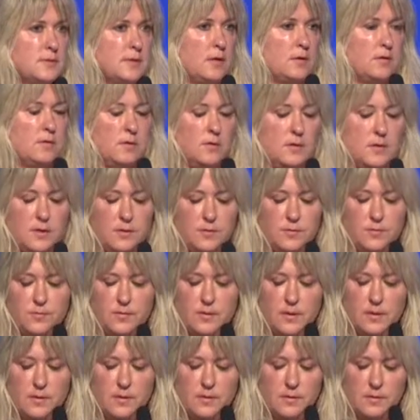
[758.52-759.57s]
out on the
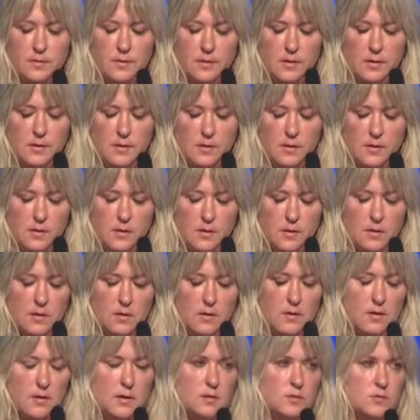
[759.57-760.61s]
internet.
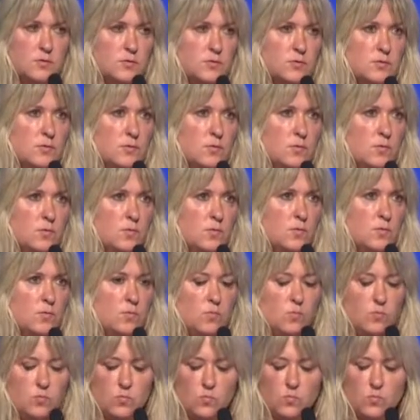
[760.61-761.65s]
And
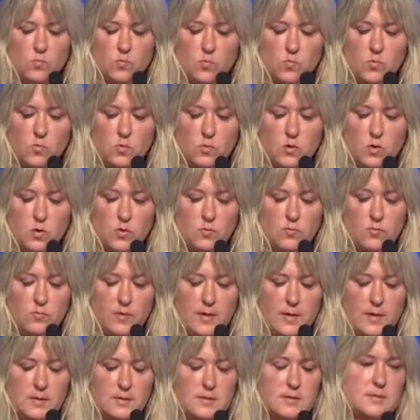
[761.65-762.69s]
so Code
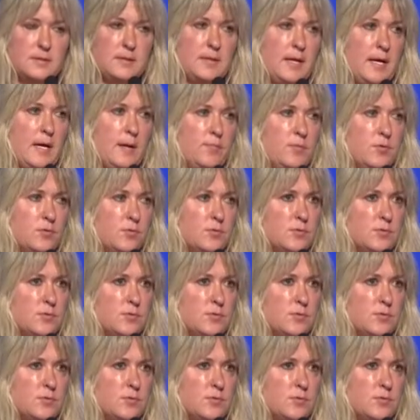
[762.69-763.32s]
Red, Slammer,